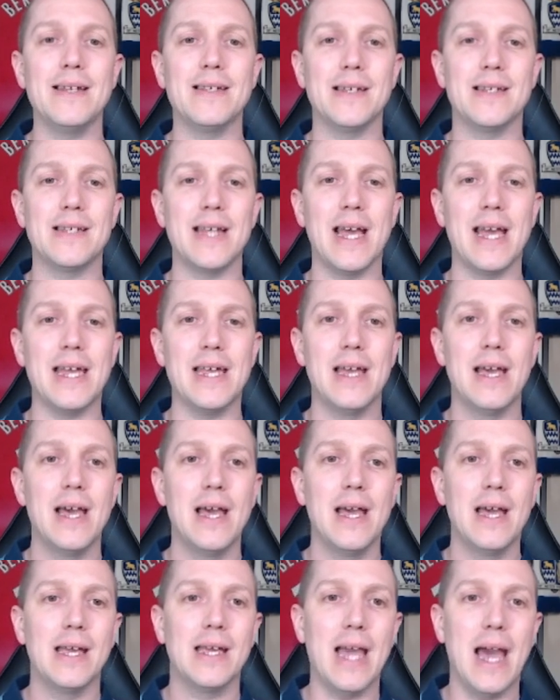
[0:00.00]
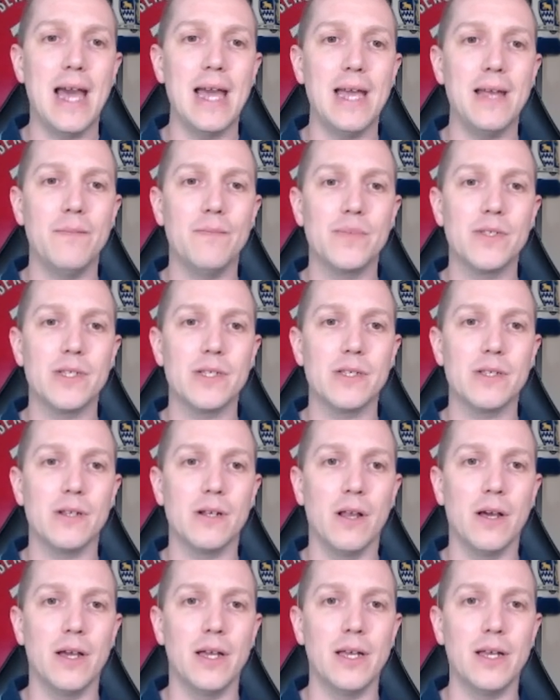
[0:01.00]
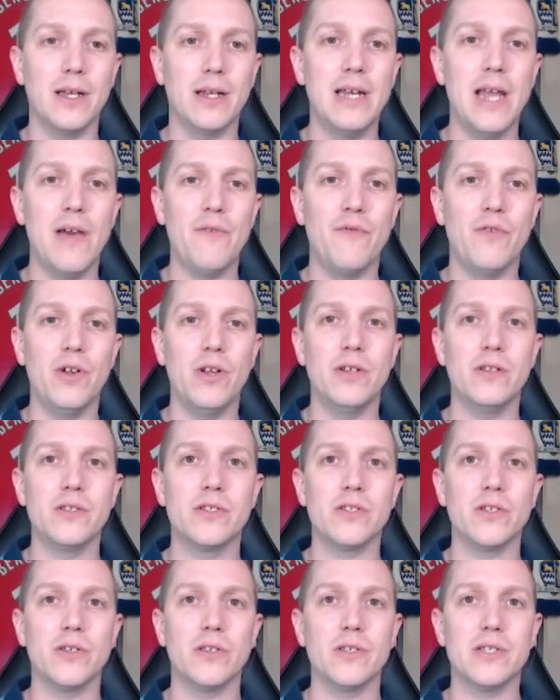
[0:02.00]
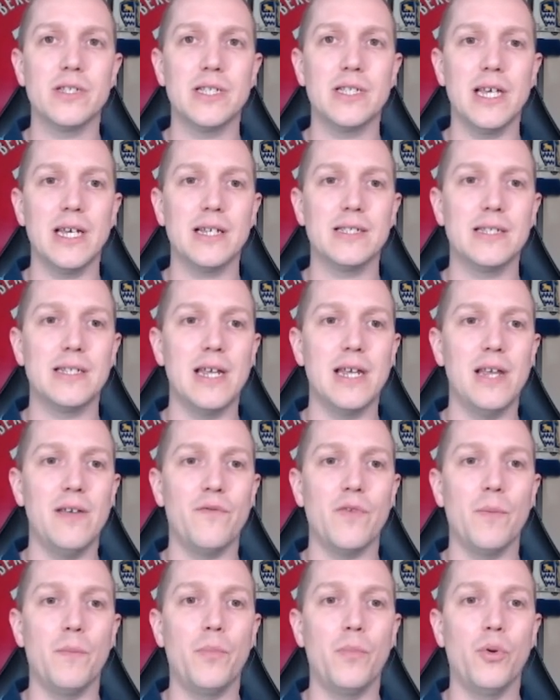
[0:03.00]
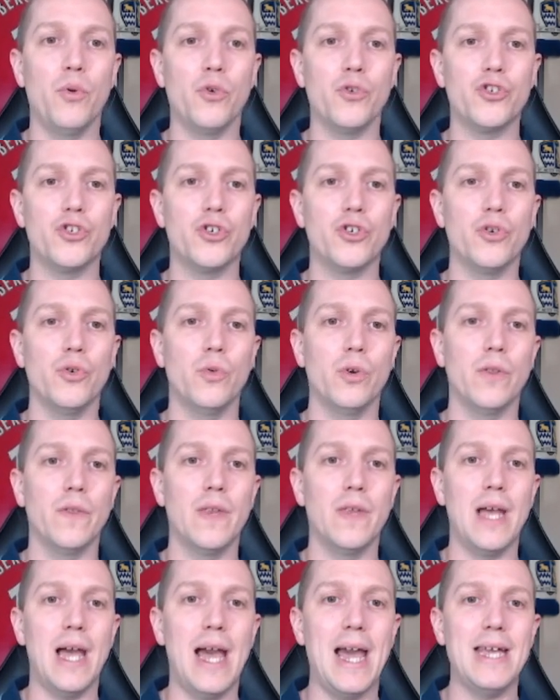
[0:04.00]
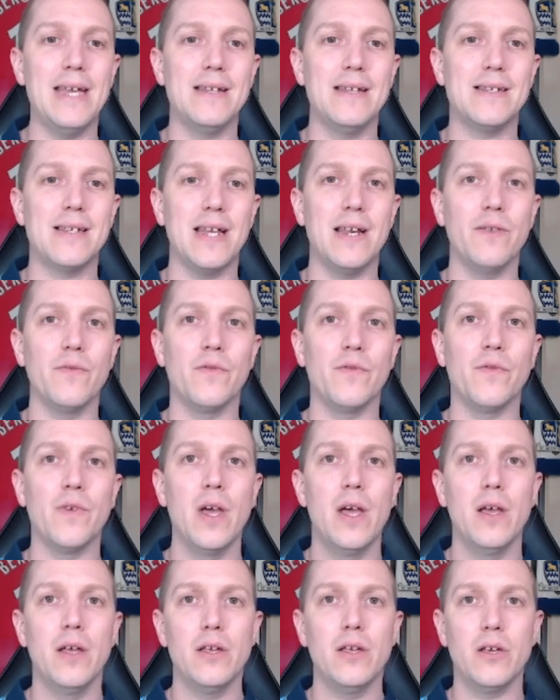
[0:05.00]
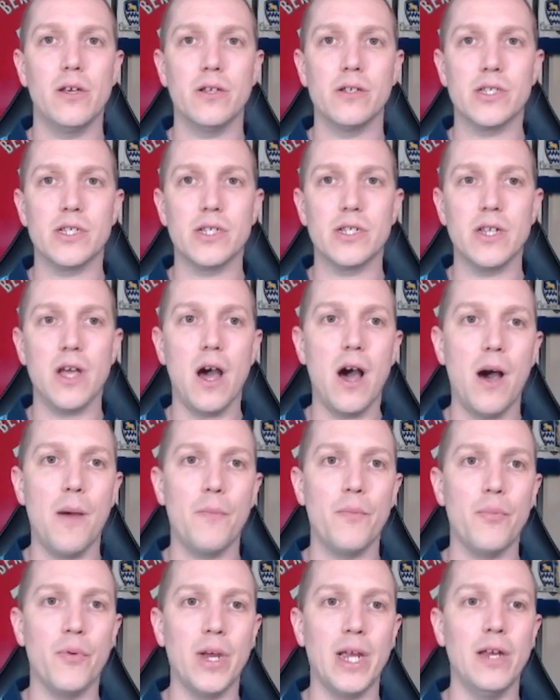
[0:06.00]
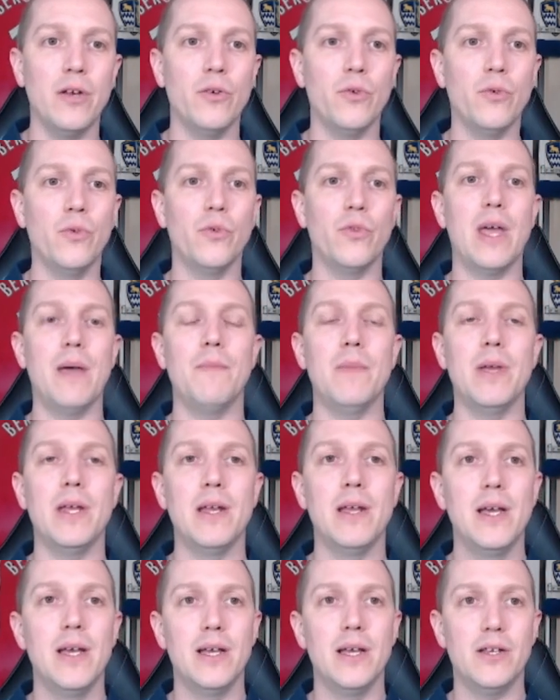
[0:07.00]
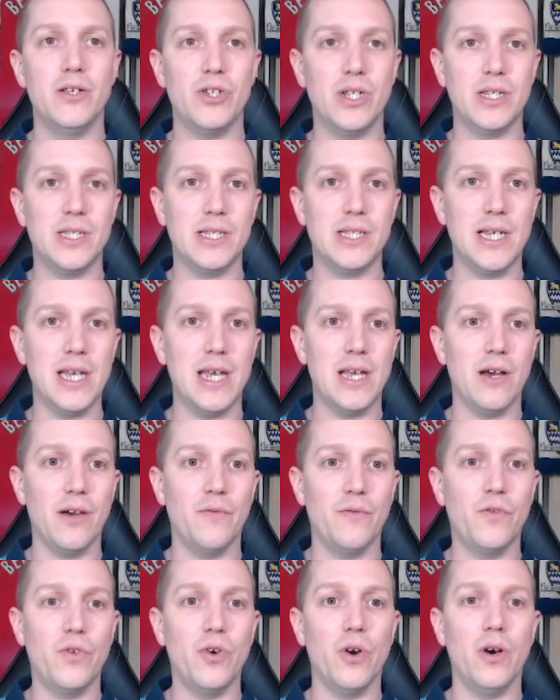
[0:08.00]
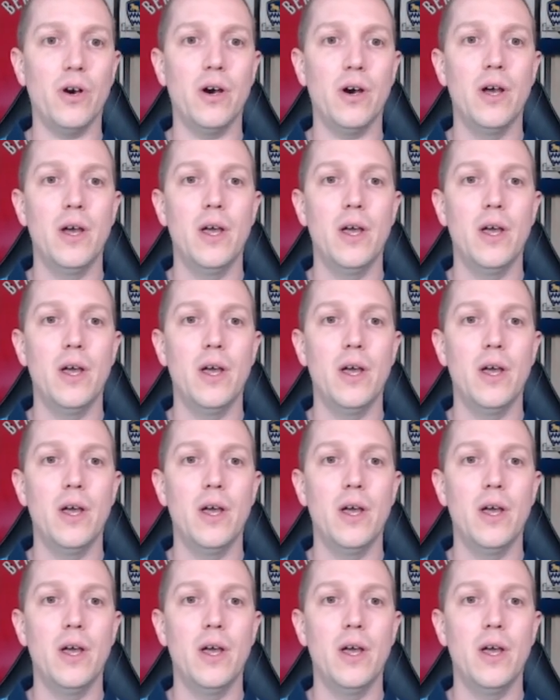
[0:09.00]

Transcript: date games, like Netherlands on the 16th and Portugal on the 18th. You can start bringing all them in. As you can see, I've got